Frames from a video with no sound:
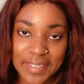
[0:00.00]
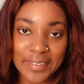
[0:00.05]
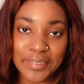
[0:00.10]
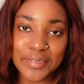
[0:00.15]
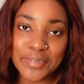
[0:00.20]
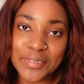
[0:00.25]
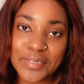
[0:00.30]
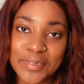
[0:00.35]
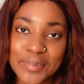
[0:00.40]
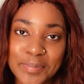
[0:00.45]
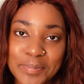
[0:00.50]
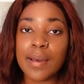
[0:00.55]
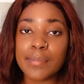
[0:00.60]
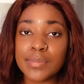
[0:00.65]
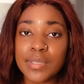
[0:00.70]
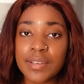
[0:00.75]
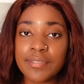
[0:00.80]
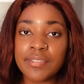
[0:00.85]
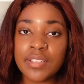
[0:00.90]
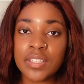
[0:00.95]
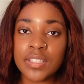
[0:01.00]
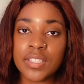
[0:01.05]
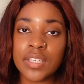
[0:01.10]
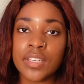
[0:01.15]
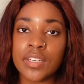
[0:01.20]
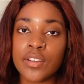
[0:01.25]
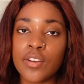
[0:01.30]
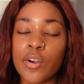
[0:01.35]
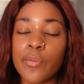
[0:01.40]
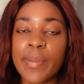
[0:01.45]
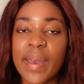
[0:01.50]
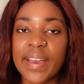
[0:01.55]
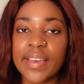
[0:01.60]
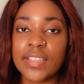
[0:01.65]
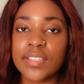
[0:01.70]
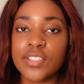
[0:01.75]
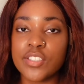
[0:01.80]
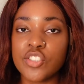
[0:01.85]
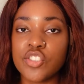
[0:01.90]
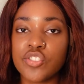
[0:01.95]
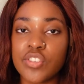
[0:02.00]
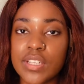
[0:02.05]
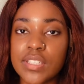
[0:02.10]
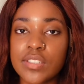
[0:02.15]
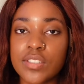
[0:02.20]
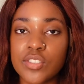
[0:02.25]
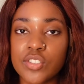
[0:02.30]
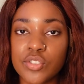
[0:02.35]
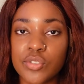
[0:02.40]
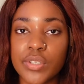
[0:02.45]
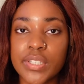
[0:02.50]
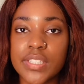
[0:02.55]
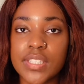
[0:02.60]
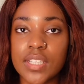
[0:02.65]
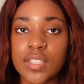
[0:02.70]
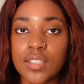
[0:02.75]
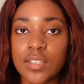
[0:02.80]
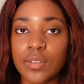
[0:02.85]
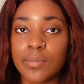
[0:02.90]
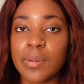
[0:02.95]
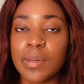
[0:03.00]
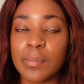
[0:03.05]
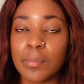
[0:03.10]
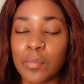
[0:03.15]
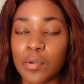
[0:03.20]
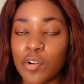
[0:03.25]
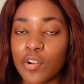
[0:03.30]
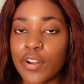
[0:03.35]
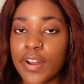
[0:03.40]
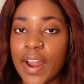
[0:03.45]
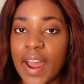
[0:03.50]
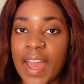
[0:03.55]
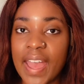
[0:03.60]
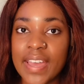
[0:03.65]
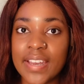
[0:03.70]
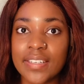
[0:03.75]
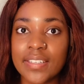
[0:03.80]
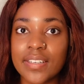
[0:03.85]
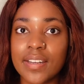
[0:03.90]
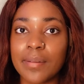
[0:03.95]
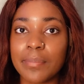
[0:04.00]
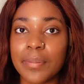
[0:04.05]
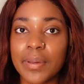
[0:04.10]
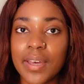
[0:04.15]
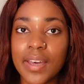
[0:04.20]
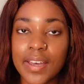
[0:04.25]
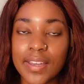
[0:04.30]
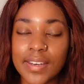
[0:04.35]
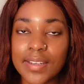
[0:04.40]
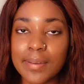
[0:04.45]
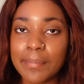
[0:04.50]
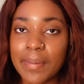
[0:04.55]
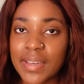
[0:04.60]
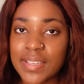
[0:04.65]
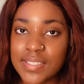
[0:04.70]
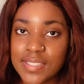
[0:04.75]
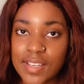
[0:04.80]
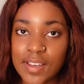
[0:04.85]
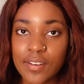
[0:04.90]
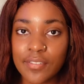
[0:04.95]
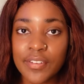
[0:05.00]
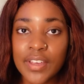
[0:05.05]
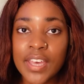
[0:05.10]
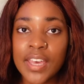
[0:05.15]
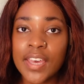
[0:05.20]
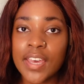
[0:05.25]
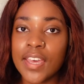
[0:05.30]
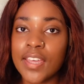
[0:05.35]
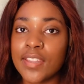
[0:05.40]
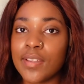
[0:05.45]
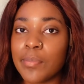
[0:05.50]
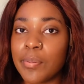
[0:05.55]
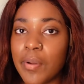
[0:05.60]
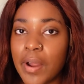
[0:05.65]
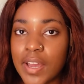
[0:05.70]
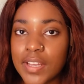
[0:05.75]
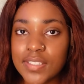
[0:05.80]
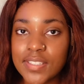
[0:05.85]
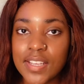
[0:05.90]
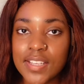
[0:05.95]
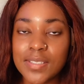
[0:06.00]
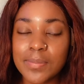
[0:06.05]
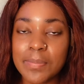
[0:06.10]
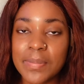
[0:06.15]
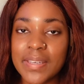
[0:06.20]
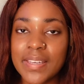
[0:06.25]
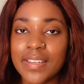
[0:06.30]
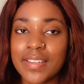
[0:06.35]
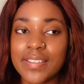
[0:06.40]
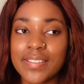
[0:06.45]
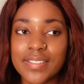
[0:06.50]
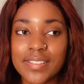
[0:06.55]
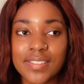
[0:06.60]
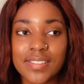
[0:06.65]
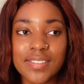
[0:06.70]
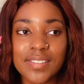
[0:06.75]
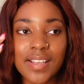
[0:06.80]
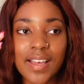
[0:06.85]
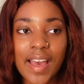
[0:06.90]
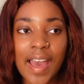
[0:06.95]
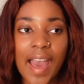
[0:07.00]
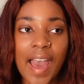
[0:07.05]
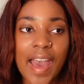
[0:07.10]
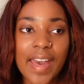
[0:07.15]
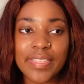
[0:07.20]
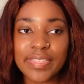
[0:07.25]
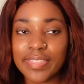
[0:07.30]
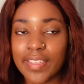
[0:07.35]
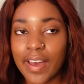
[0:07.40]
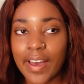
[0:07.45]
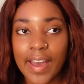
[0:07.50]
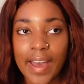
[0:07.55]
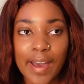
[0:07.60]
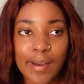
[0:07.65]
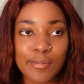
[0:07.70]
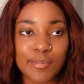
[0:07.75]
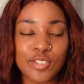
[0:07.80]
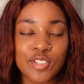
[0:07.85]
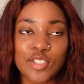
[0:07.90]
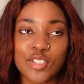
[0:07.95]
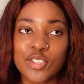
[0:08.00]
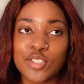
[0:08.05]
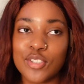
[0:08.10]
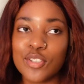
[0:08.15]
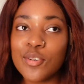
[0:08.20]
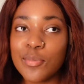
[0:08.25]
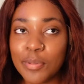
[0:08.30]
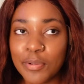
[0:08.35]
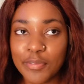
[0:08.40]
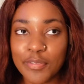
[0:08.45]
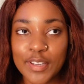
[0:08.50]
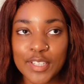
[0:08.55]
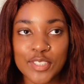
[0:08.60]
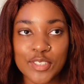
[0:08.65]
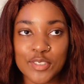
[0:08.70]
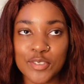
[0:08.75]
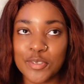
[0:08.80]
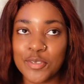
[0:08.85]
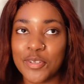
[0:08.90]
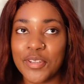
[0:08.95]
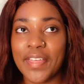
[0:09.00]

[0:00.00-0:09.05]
else. I'm definitely gonna go back and distress the shorts a little bit more. I ended up cutting myself in the process because I thought I was just too professional